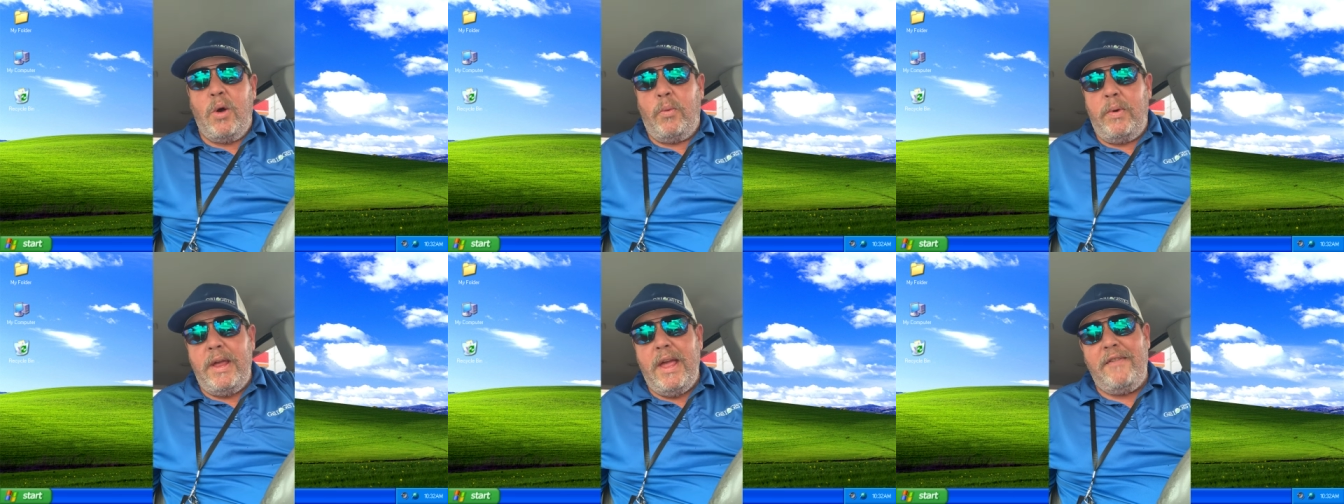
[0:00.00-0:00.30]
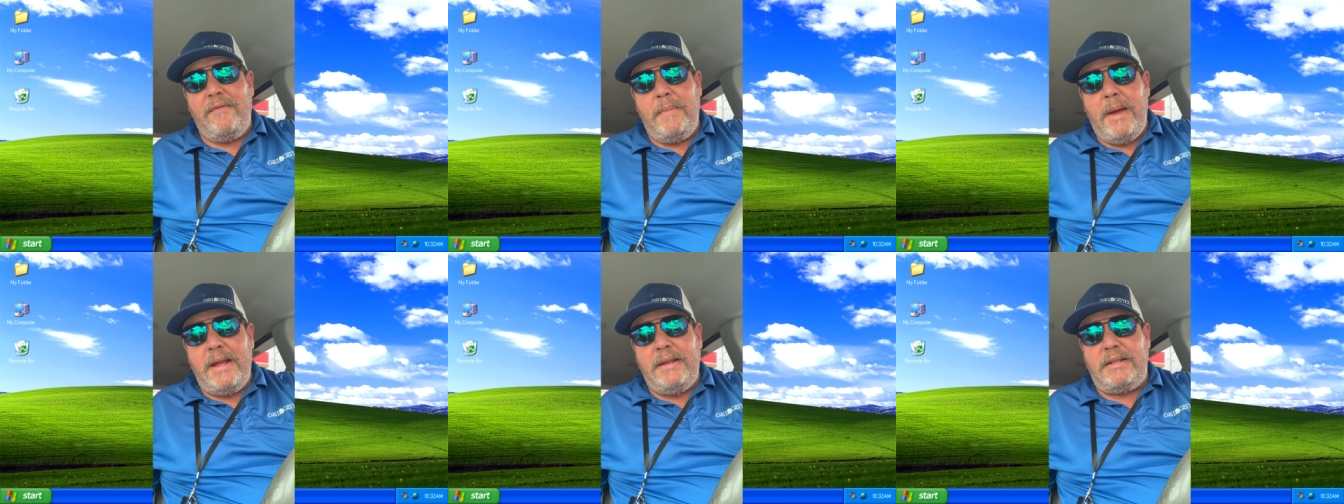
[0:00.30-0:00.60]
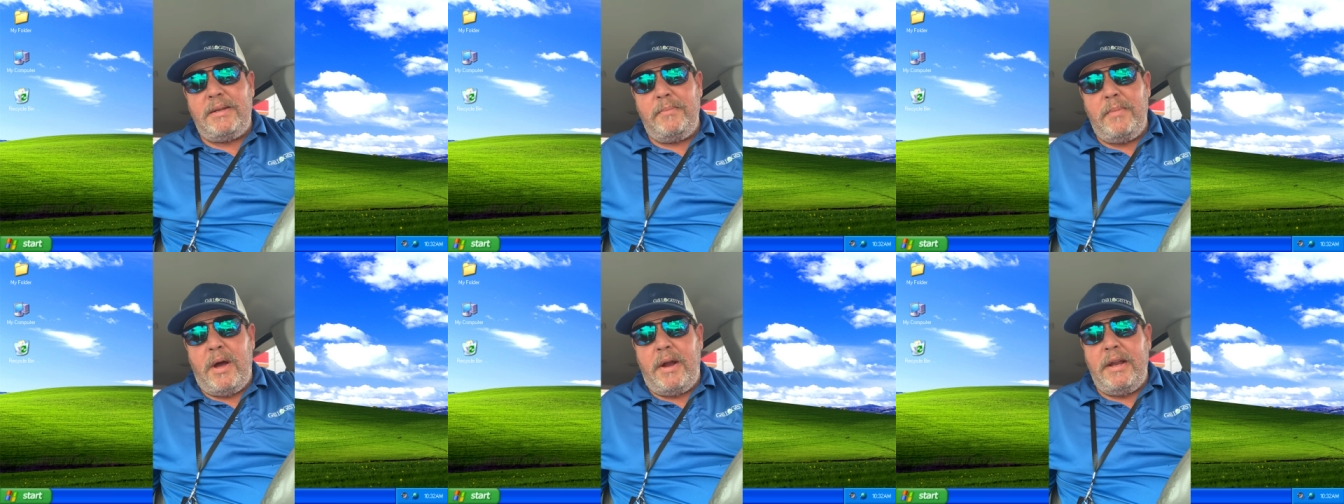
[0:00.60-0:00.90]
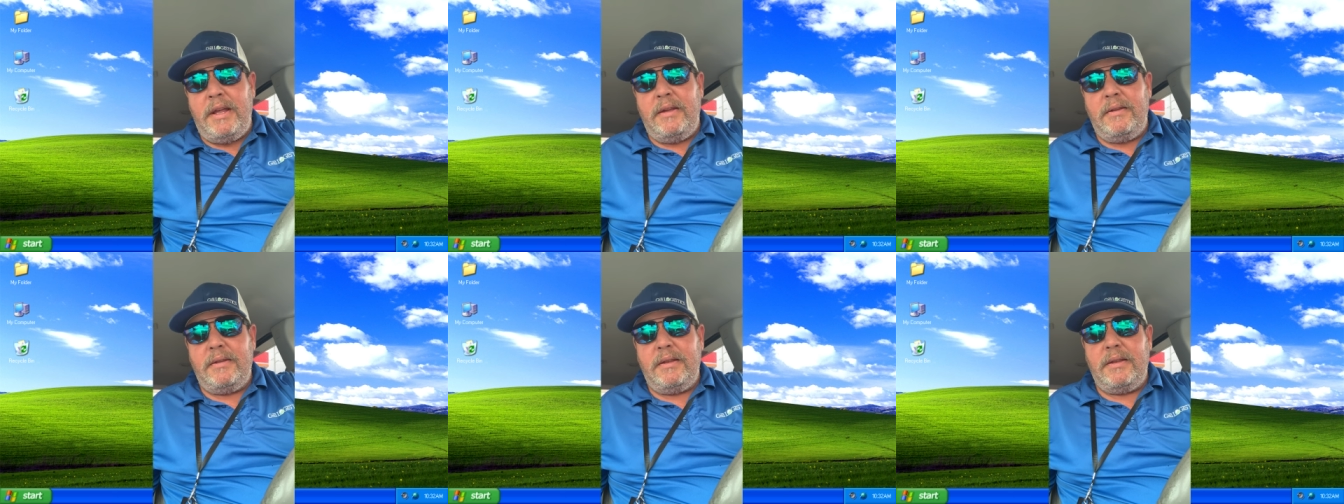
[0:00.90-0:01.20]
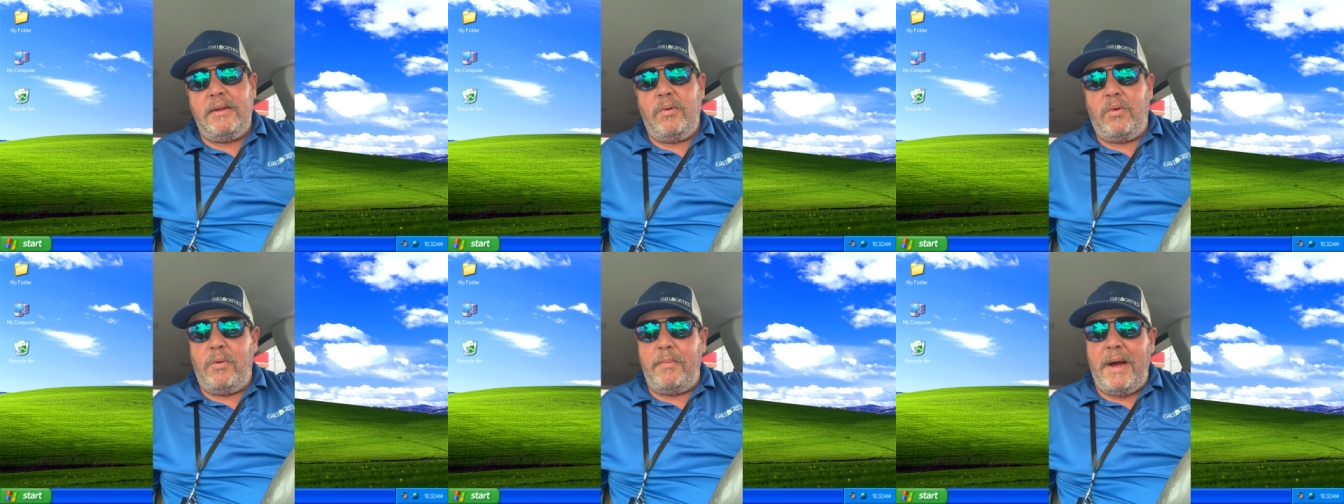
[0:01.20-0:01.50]
we have made some money.
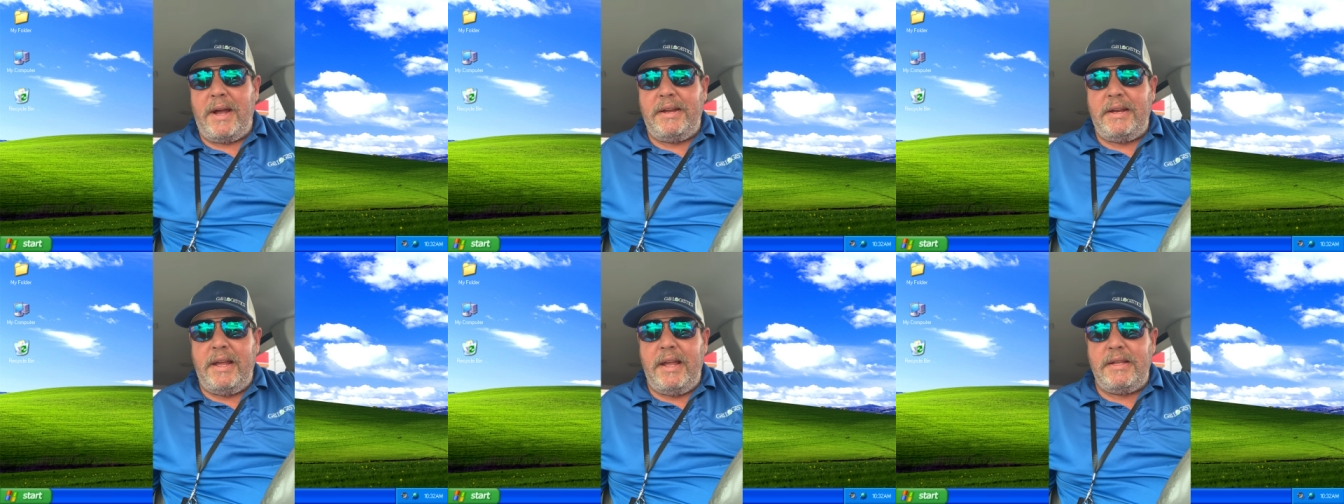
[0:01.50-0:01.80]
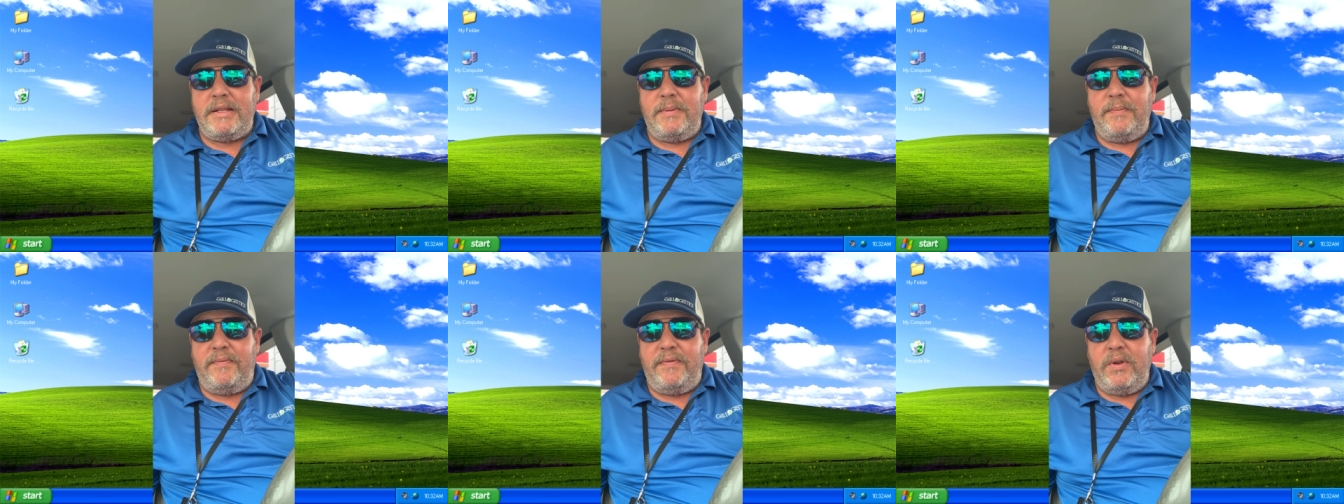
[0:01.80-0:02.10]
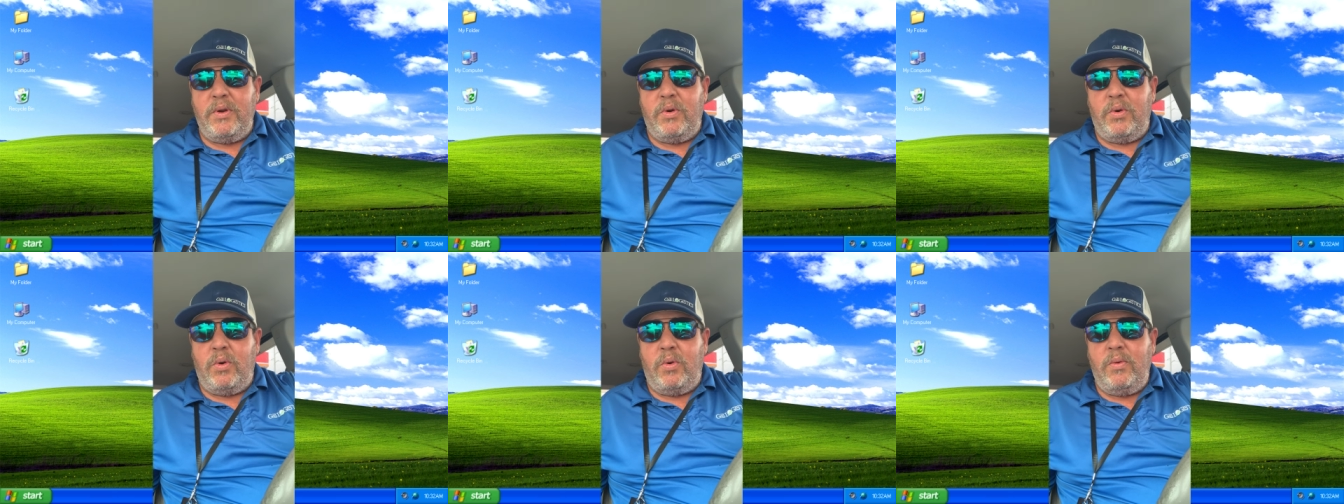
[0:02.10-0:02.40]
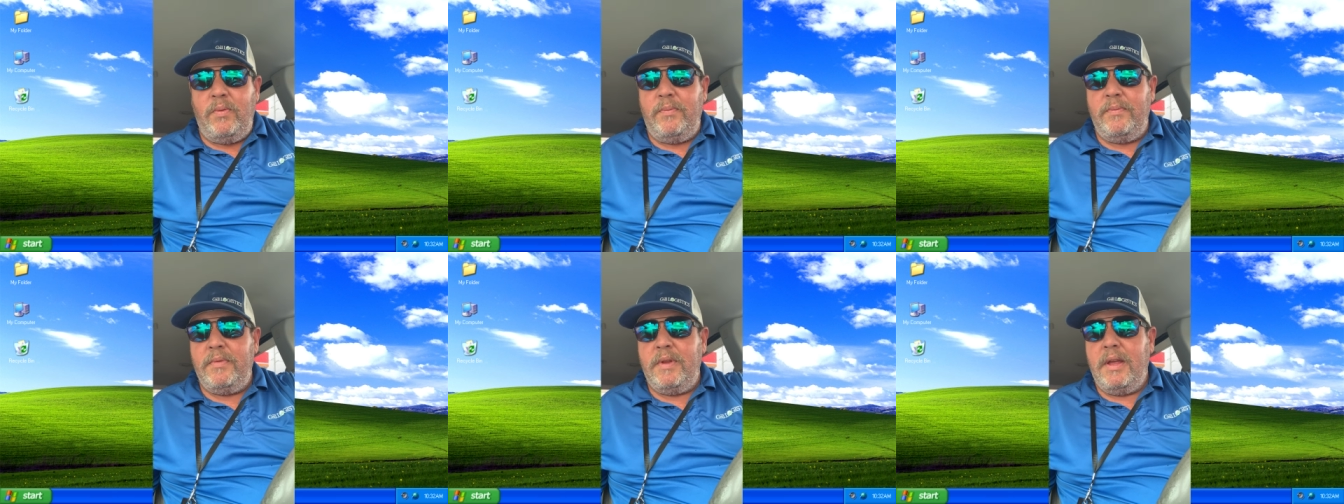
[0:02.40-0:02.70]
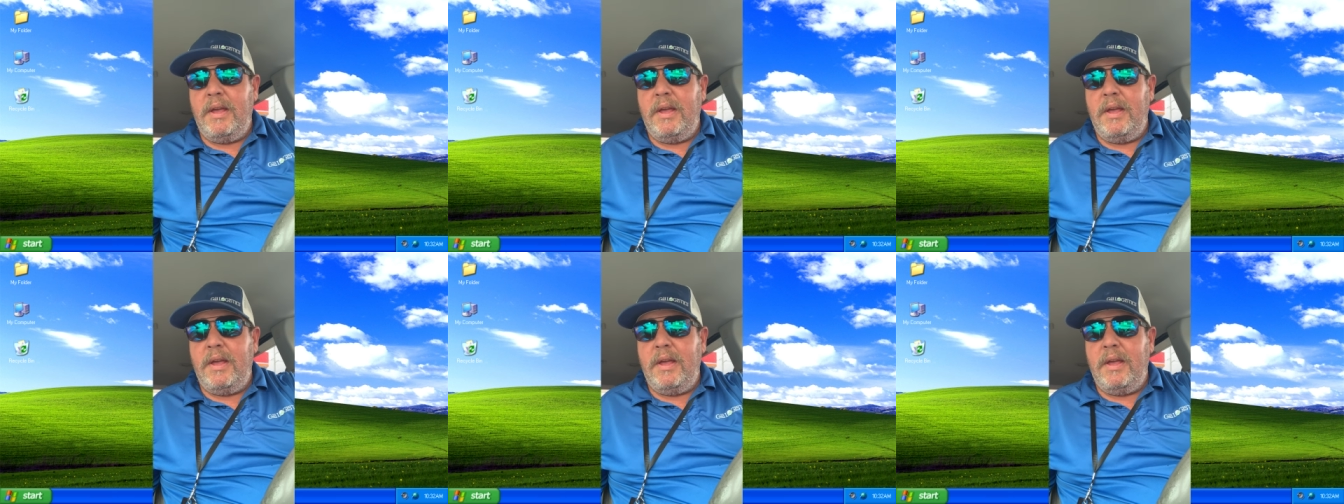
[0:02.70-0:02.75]
We're about to get some fuel.